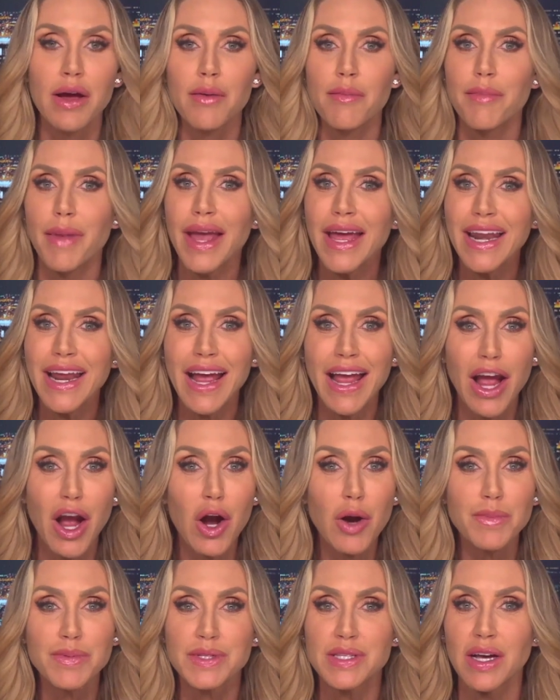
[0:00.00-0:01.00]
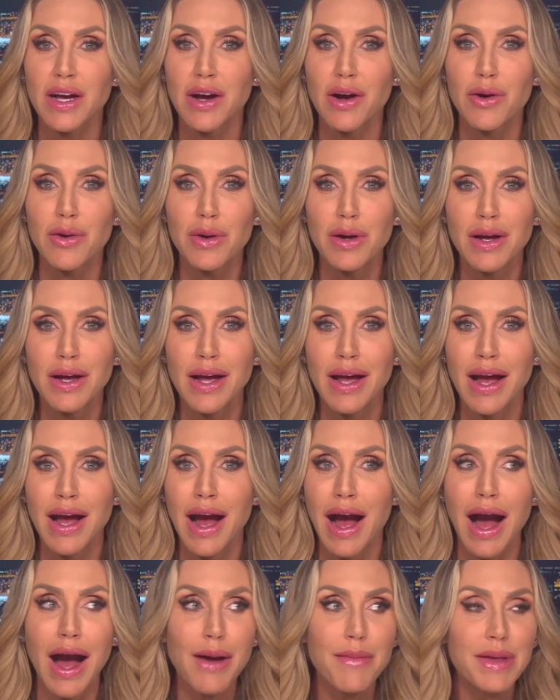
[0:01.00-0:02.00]
Man, I hope so.
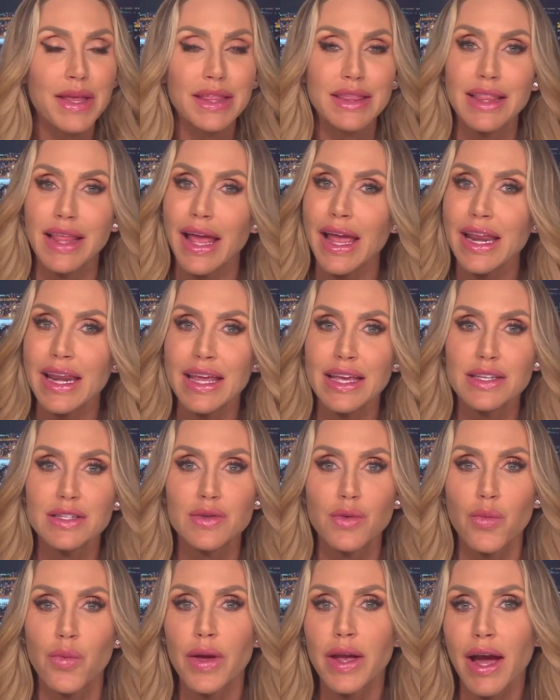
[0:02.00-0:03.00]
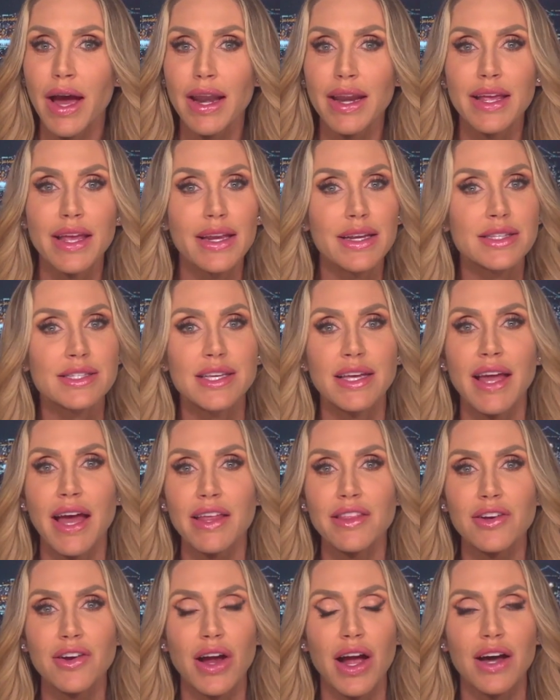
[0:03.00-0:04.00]
I mean, ladies, we got to get it
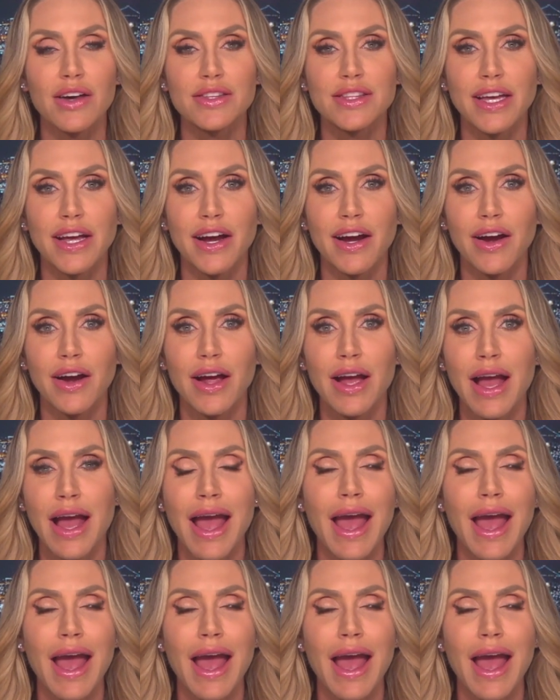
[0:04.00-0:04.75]
together out there.